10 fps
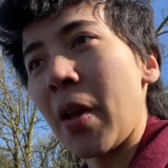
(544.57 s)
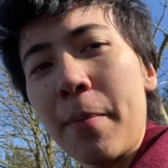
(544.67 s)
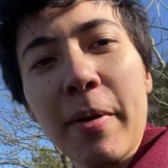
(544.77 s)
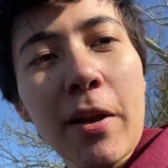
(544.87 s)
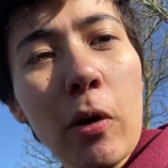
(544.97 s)

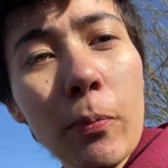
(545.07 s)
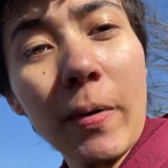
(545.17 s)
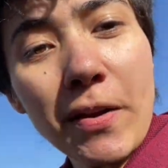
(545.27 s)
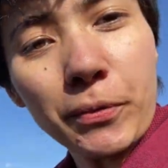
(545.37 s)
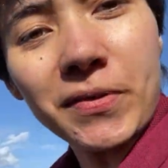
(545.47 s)
But, oh,
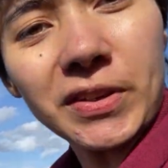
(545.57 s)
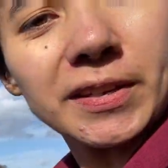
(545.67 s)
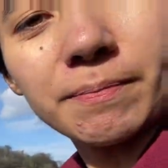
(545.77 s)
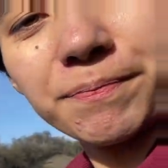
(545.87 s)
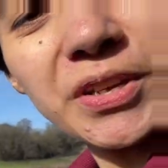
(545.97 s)
by the way, the,
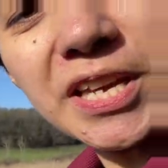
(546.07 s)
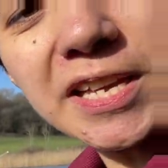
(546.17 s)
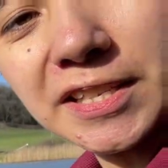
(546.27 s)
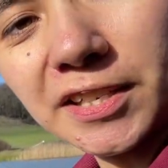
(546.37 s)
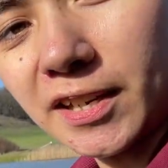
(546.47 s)
the
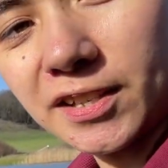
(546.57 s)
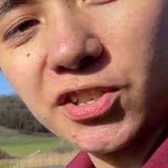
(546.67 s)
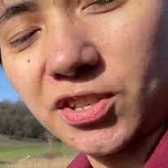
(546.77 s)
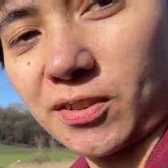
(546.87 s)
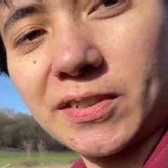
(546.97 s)
geese and ducks
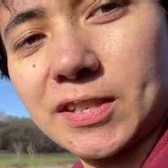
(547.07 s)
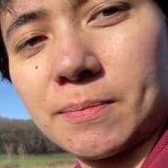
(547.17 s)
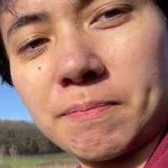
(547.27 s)
just sort of...